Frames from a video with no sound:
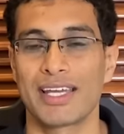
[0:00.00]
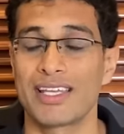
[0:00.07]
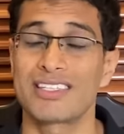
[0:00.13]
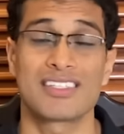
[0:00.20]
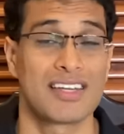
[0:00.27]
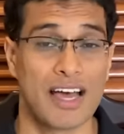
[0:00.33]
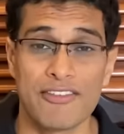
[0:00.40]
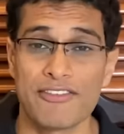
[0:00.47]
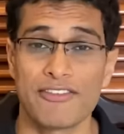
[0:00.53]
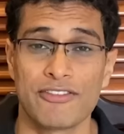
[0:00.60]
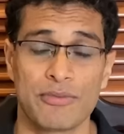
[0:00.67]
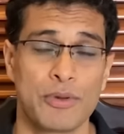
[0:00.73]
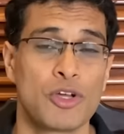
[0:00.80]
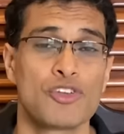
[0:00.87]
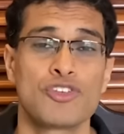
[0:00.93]
is tough
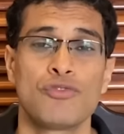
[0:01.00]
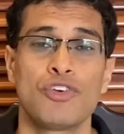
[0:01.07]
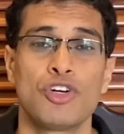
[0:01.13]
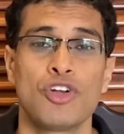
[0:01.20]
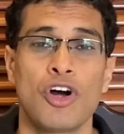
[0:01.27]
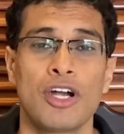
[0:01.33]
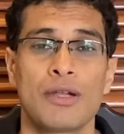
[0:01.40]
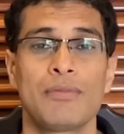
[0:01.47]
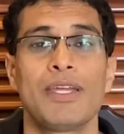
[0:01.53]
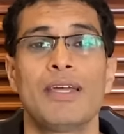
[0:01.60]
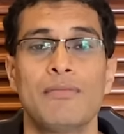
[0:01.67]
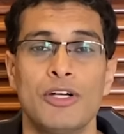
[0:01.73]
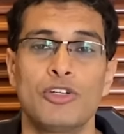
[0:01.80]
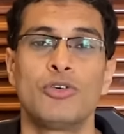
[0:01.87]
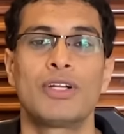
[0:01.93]
because you would not be
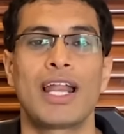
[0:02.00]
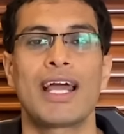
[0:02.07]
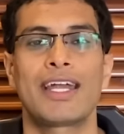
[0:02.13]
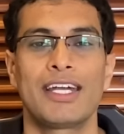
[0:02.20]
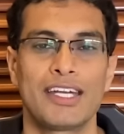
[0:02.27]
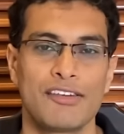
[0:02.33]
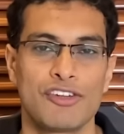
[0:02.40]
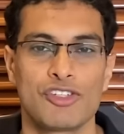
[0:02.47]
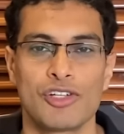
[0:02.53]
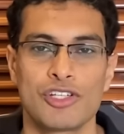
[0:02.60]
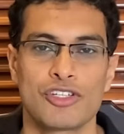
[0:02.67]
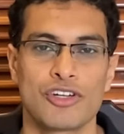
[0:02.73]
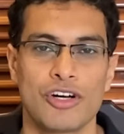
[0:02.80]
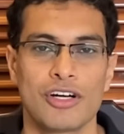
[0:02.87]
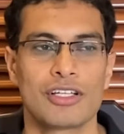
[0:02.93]
able to track individual
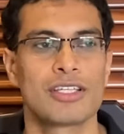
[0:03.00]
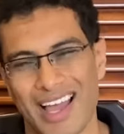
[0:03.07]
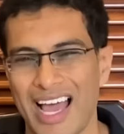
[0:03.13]
stocks